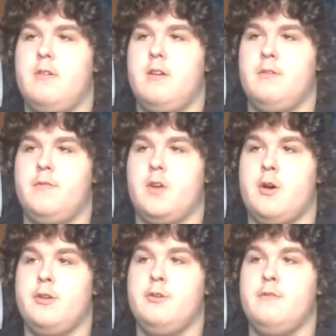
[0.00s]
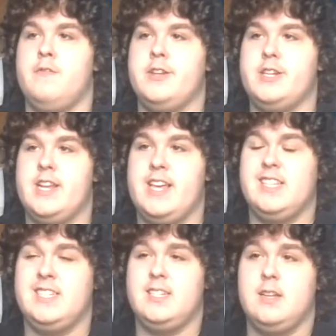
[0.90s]
have forgotten who Vision
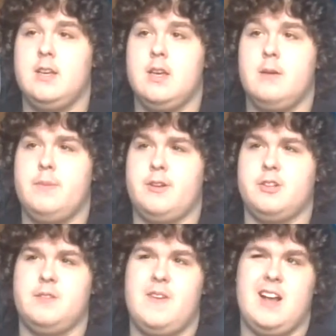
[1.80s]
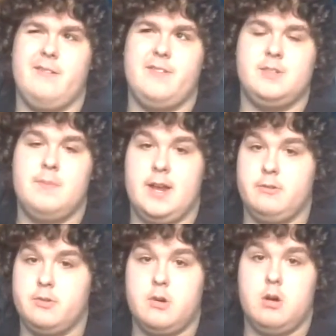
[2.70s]
is because of Agatha's mind
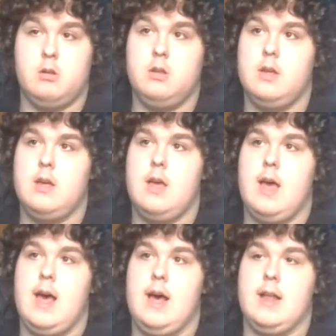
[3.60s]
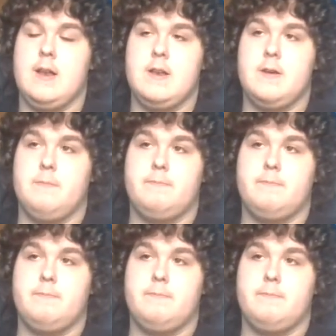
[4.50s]
control, and